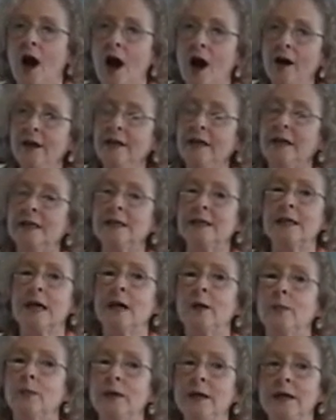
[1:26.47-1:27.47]
Honest
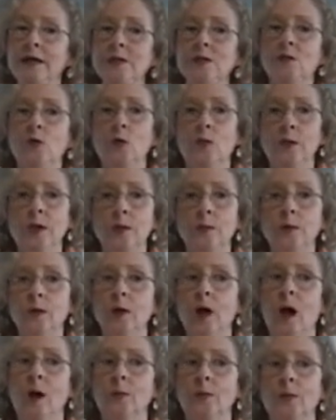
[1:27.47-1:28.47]
and peaceful
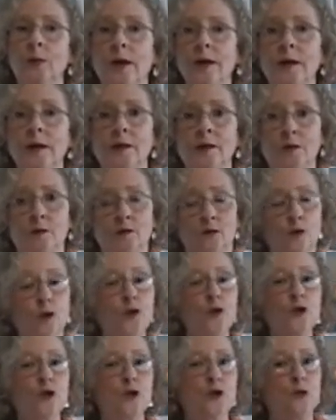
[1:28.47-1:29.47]
people operate in the
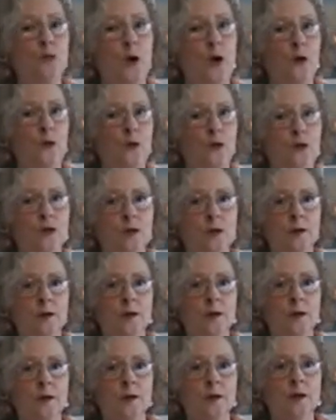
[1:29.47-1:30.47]
first 2 modes.
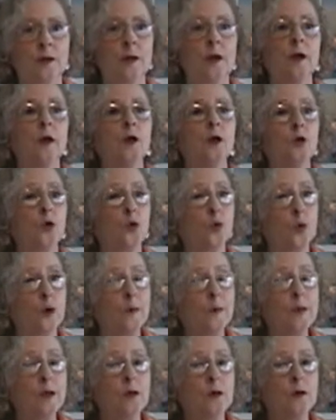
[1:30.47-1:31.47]

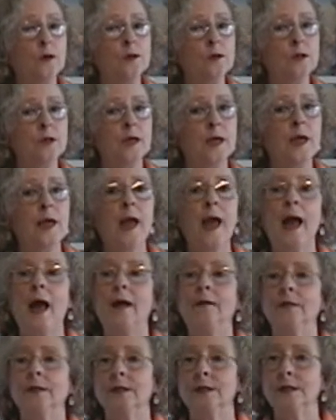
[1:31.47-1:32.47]
Criminals
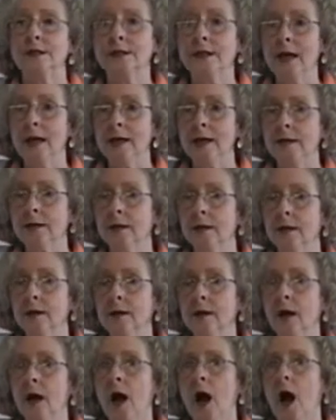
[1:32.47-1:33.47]
and the state
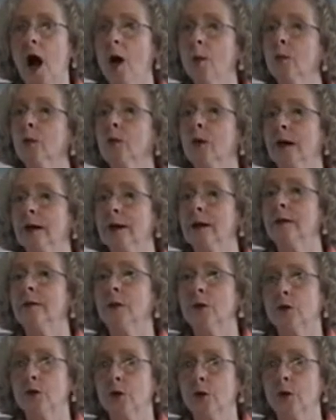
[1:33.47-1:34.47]
operate in
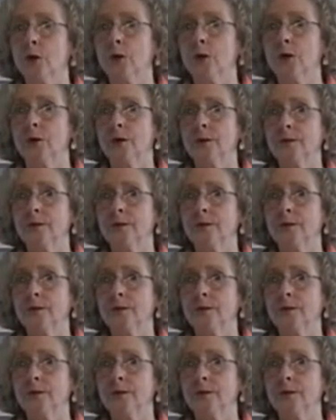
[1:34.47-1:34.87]
the third,